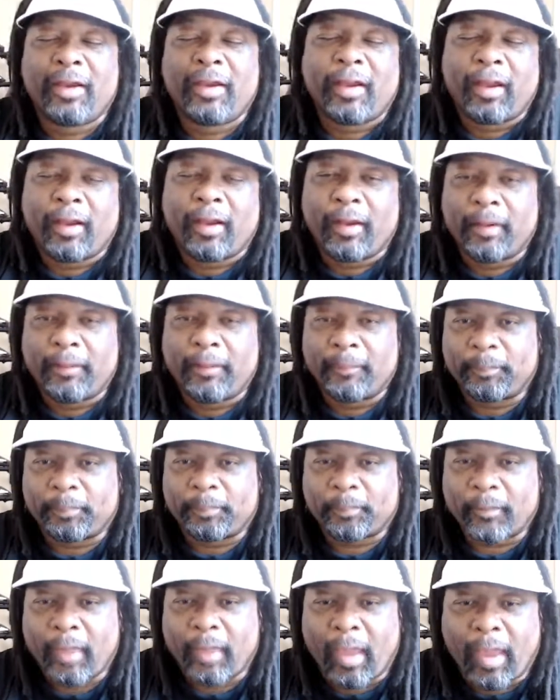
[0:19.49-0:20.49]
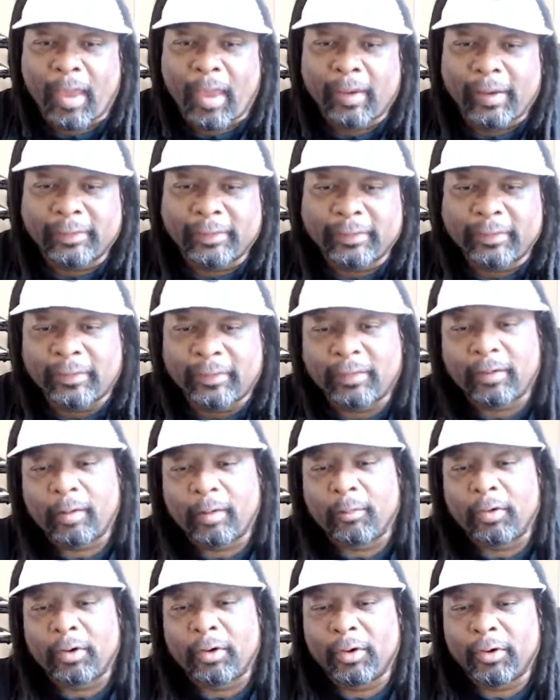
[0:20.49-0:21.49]
I like to
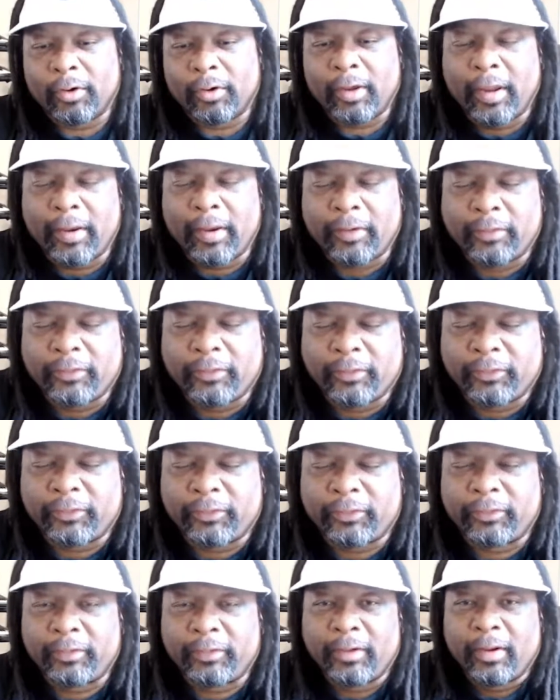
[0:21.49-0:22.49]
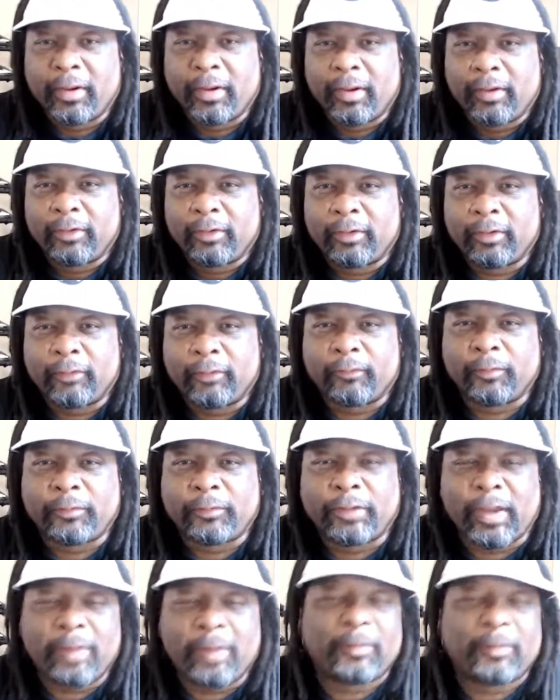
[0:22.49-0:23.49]
come on and just from
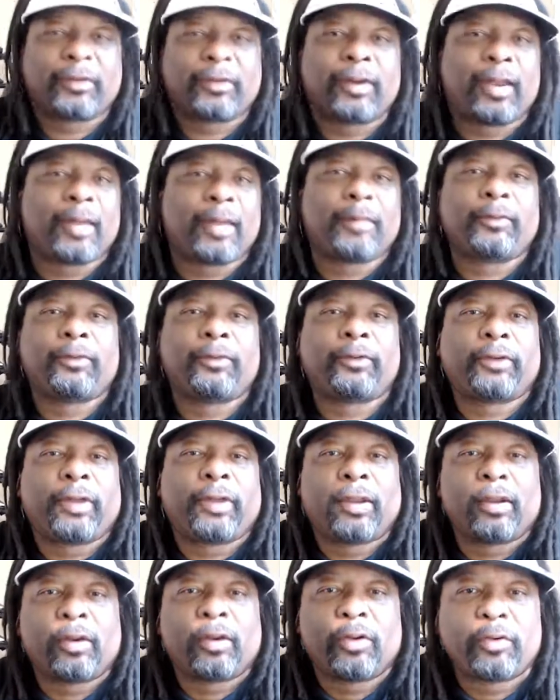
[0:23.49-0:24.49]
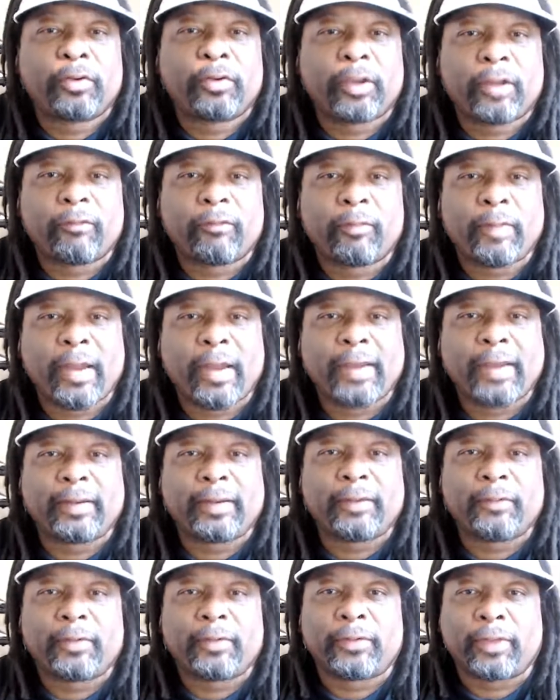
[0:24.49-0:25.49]
time to time to say hello to
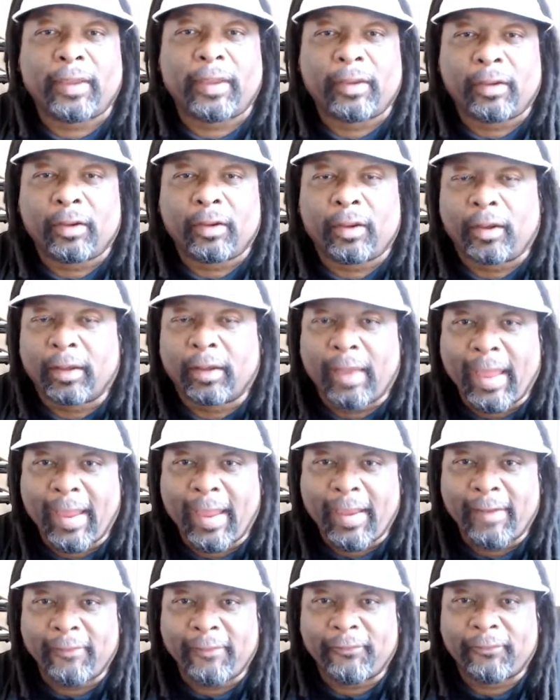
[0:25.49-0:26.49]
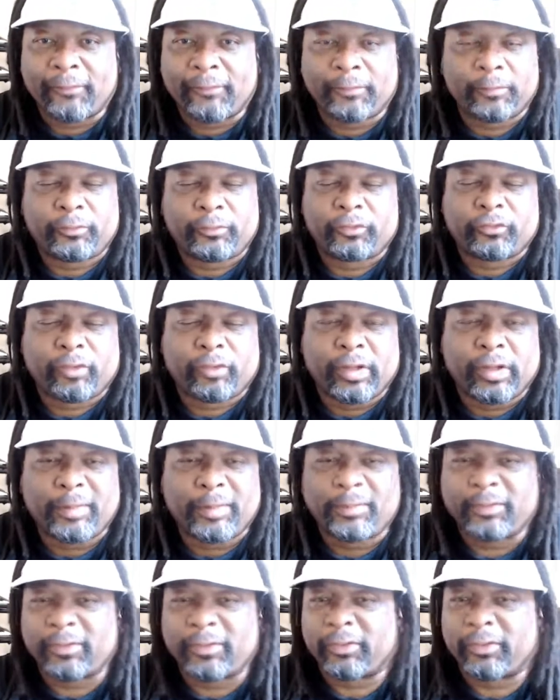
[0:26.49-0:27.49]
everybody with a live
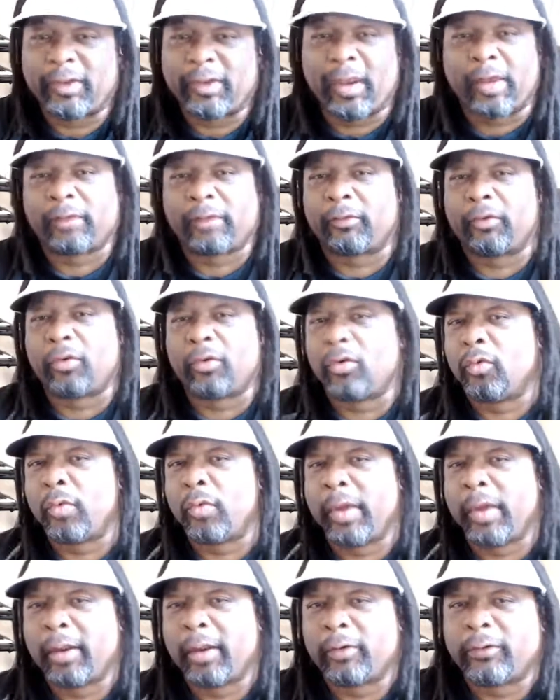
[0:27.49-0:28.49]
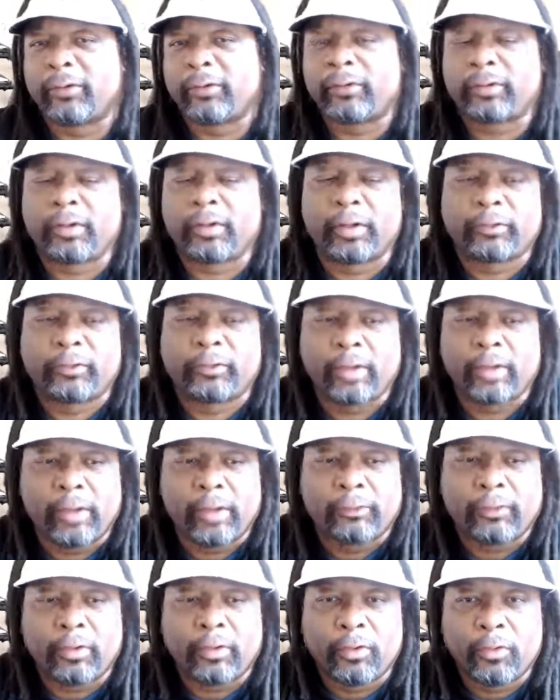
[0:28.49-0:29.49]
stream just out of nowhere, just to let you
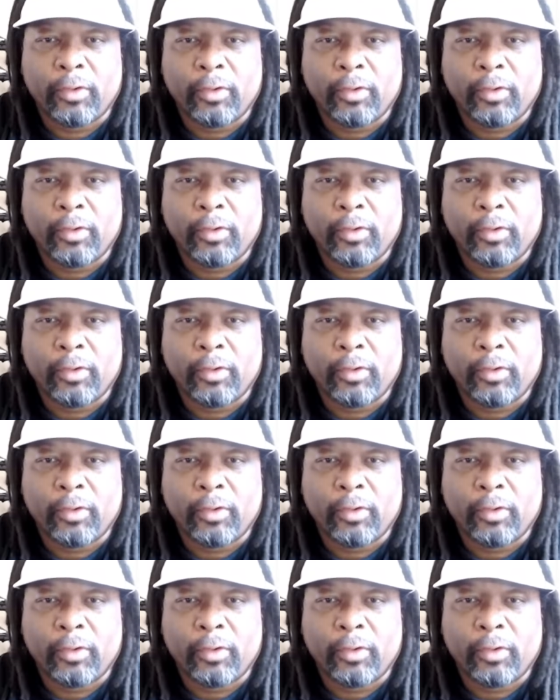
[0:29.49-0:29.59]
guys know